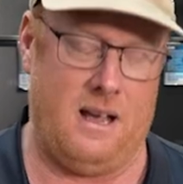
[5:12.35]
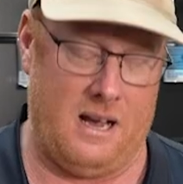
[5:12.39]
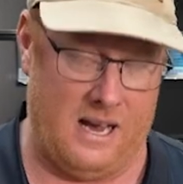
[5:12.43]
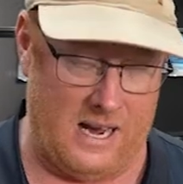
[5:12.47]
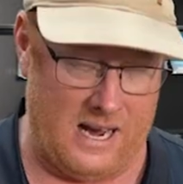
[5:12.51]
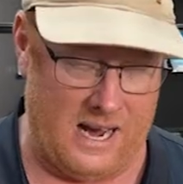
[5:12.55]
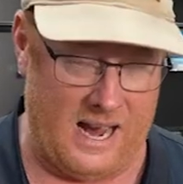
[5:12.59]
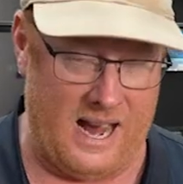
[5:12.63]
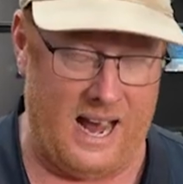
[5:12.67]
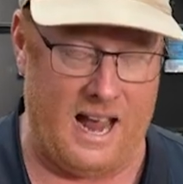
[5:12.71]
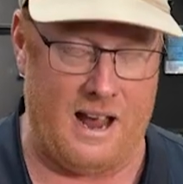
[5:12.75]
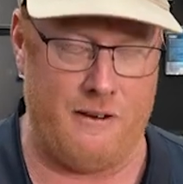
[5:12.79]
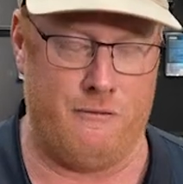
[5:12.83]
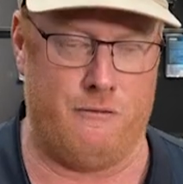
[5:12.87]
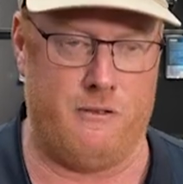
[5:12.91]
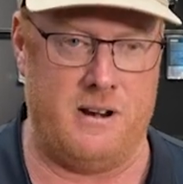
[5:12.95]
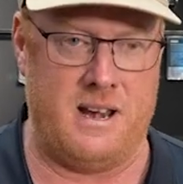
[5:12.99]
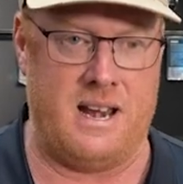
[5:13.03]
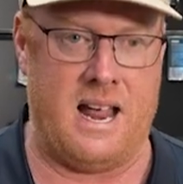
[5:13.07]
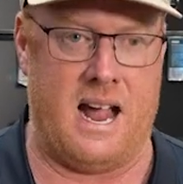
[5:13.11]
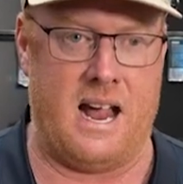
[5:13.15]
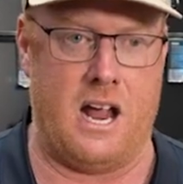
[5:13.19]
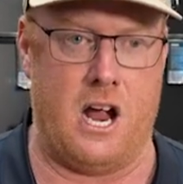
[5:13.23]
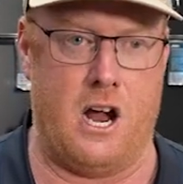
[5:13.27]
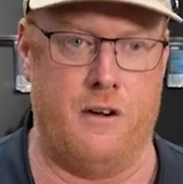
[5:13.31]
Every
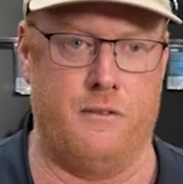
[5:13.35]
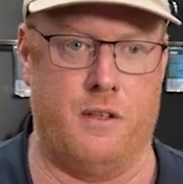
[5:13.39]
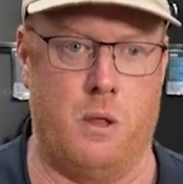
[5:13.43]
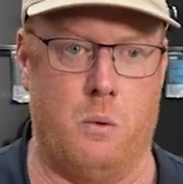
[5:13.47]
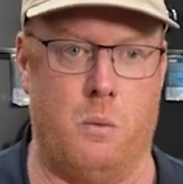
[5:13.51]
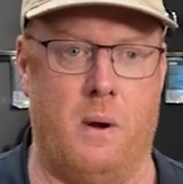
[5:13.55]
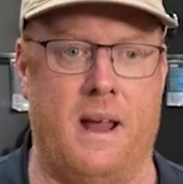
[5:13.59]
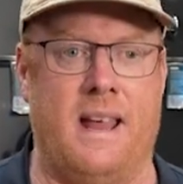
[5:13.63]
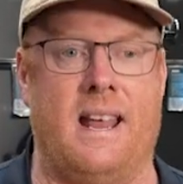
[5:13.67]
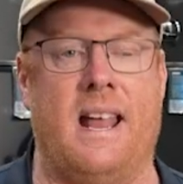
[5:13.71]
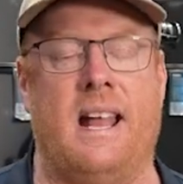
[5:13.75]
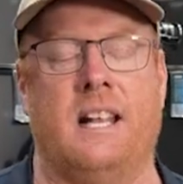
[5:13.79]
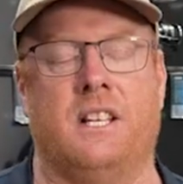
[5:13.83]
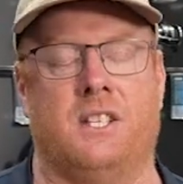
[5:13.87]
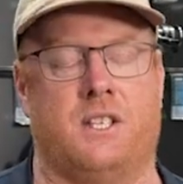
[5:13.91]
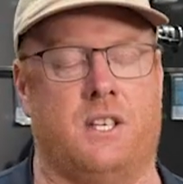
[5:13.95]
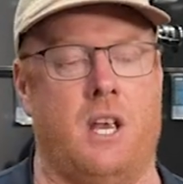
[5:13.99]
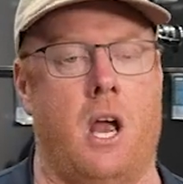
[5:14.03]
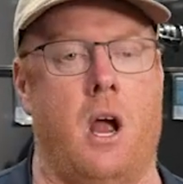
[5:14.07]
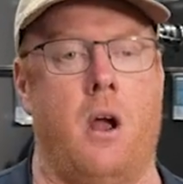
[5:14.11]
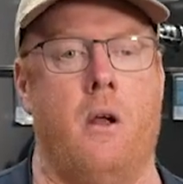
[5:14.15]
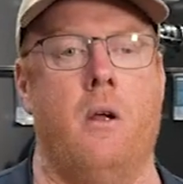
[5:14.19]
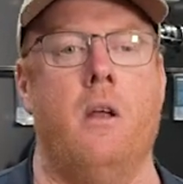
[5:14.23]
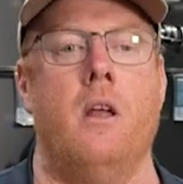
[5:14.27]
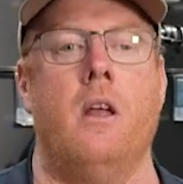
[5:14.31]
day over the weekend.
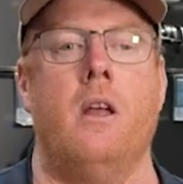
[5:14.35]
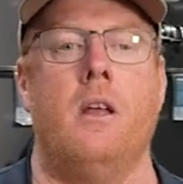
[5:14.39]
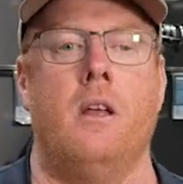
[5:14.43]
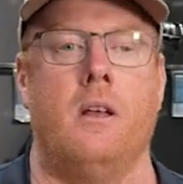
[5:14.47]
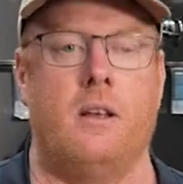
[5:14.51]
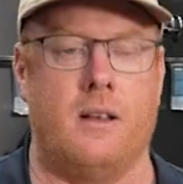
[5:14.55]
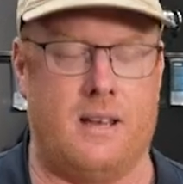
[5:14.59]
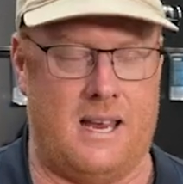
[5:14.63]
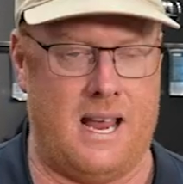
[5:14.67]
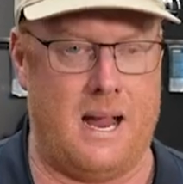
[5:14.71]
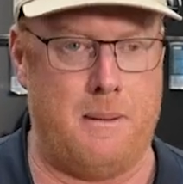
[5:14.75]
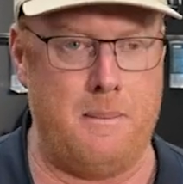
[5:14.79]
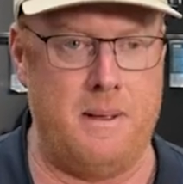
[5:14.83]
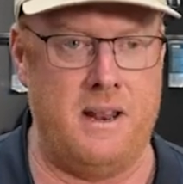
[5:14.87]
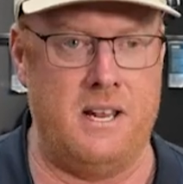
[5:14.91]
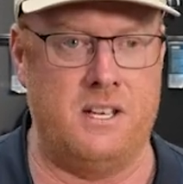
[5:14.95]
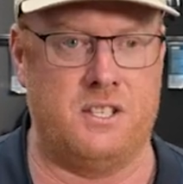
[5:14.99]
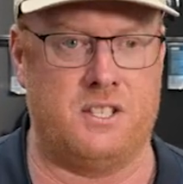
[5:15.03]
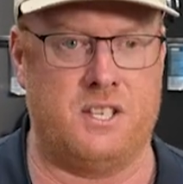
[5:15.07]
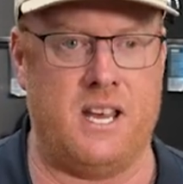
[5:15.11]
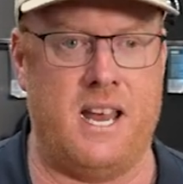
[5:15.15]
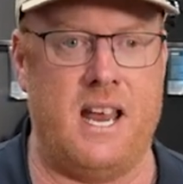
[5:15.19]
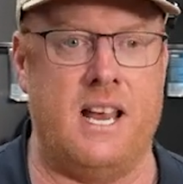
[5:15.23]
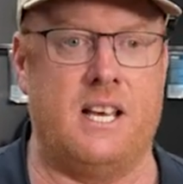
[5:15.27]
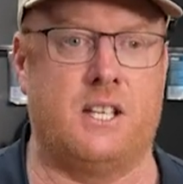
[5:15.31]
So come in and
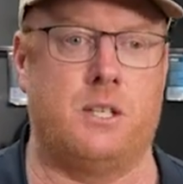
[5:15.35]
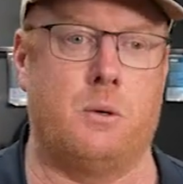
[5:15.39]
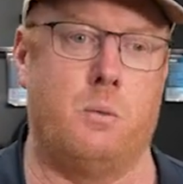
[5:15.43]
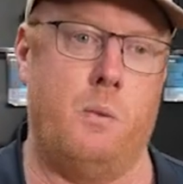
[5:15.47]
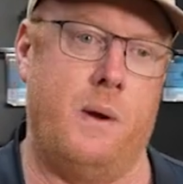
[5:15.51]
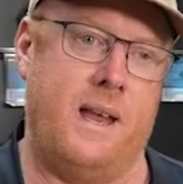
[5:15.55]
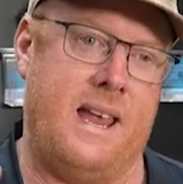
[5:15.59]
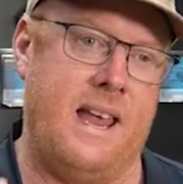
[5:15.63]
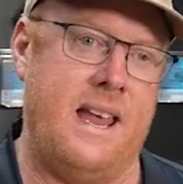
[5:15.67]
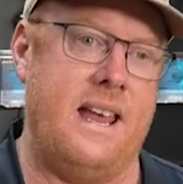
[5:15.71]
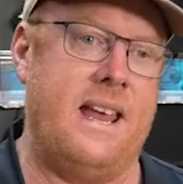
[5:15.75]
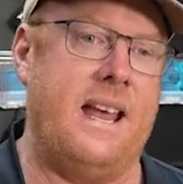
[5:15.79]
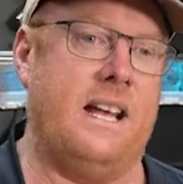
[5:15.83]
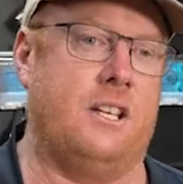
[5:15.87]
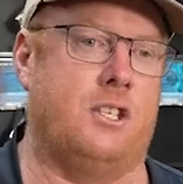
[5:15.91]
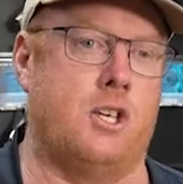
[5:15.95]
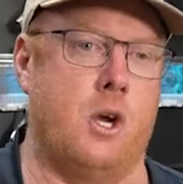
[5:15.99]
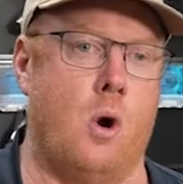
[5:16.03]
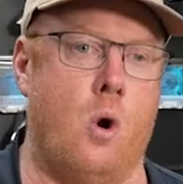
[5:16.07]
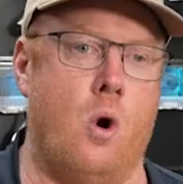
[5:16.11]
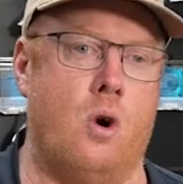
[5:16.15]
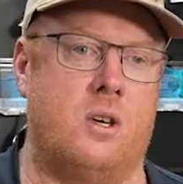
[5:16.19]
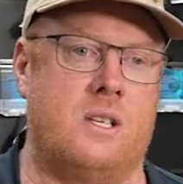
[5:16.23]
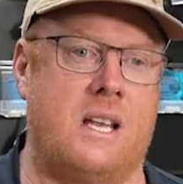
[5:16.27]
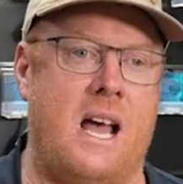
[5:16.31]
see us. We can get you
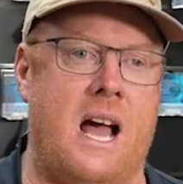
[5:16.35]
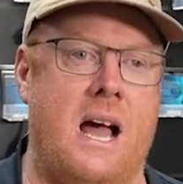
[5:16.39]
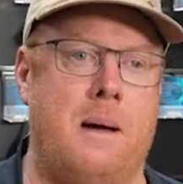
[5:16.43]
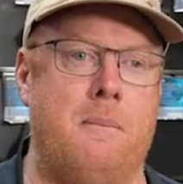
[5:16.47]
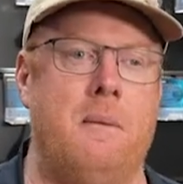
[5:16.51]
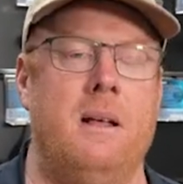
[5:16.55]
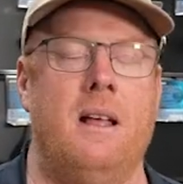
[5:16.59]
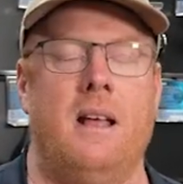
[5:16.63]
hooked up,